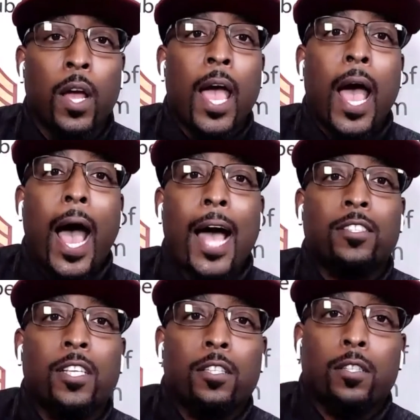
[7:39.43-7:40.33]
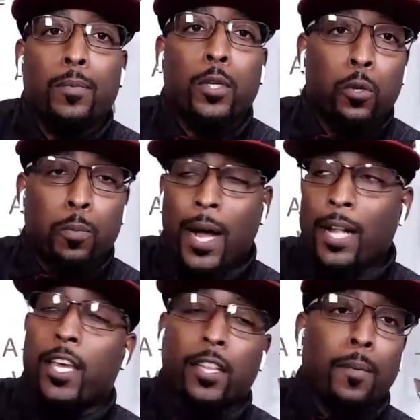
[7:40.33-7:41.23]
I seen some dude about to
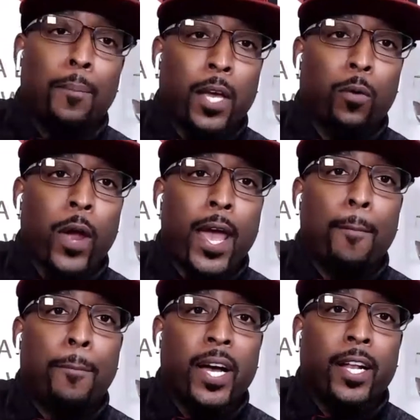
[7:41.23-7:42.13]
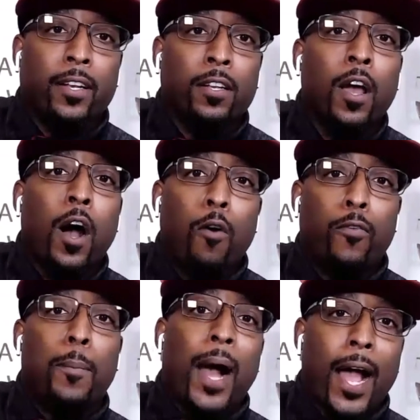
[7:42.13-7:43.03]
hit the big red button over
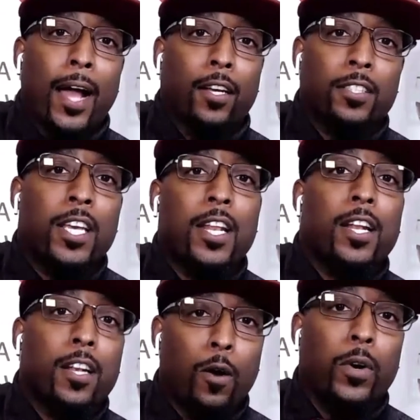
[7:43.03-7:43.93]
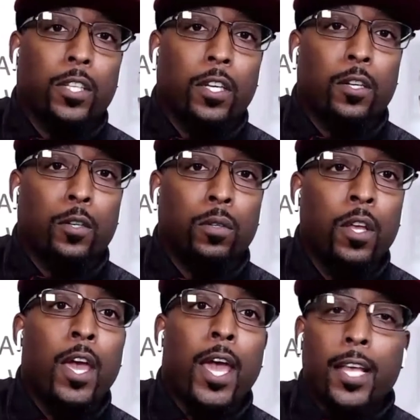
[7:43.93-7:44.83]
behind because he didn't know what to do.
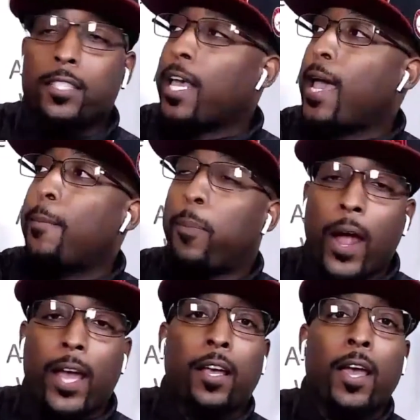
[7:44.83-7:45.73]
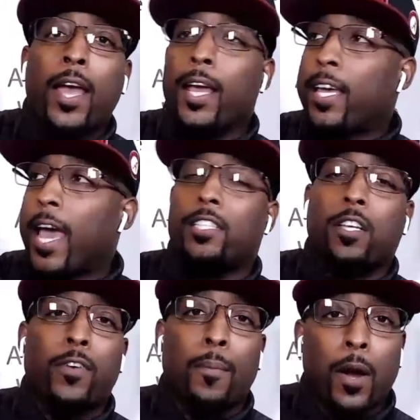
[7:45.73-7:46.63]
It said break in case
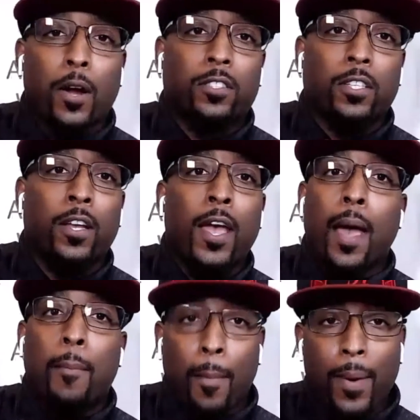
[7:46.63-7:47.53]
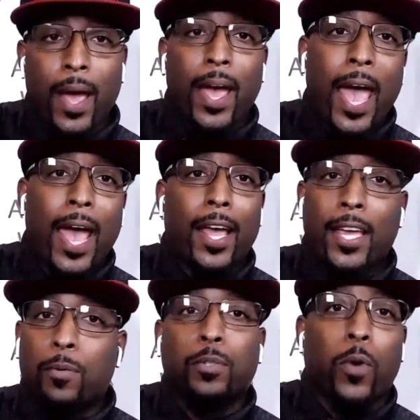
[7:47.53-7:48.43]
of emergency, and my man
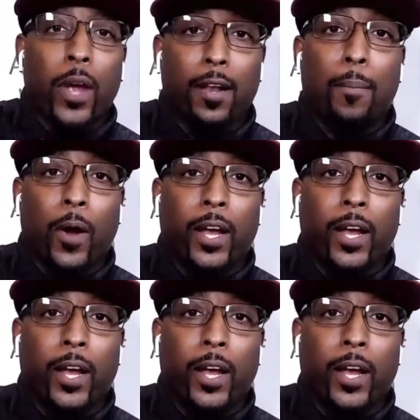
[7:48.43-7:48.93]
was ready to break.